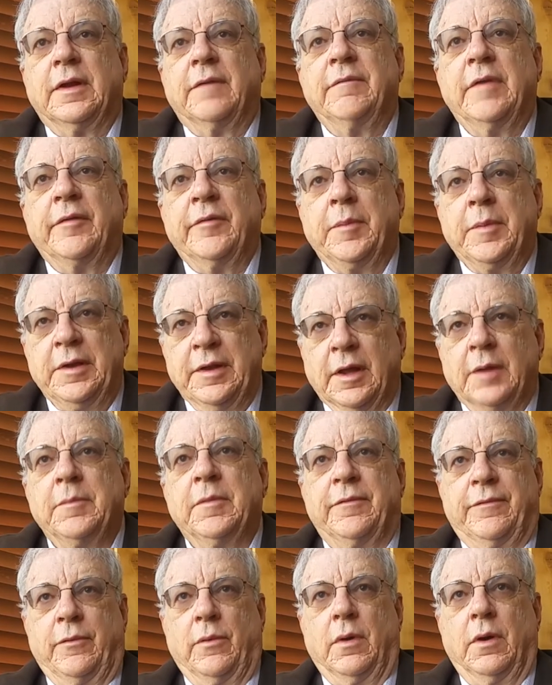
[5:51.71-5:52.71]
have never been done
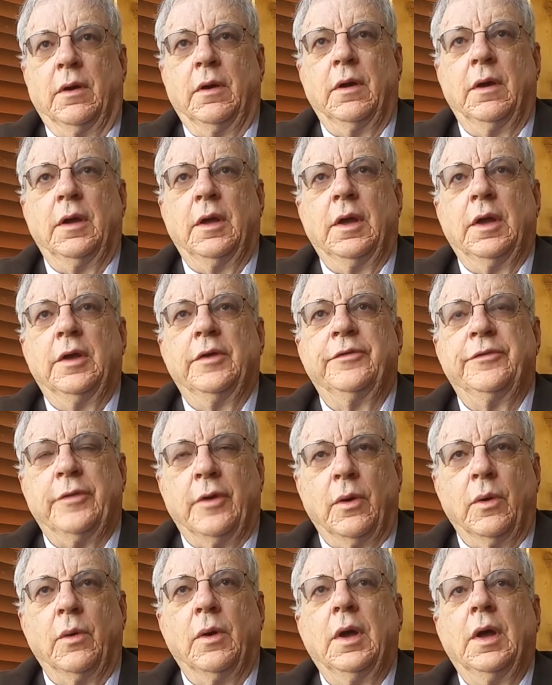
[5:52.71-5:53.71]
before
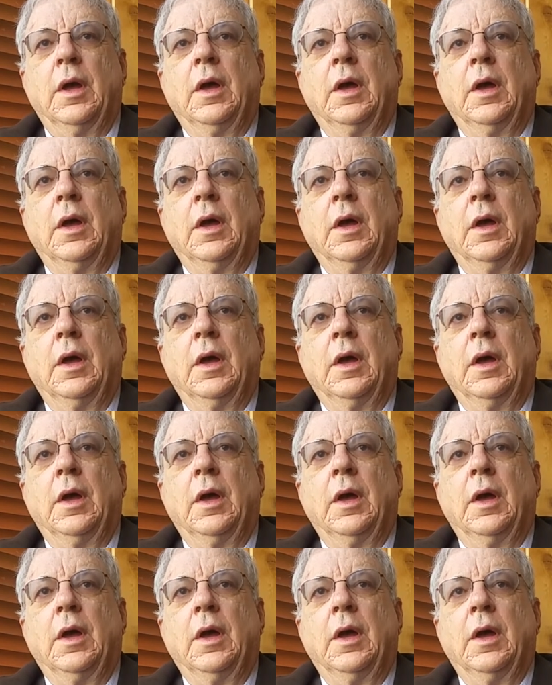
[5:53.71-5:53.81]
so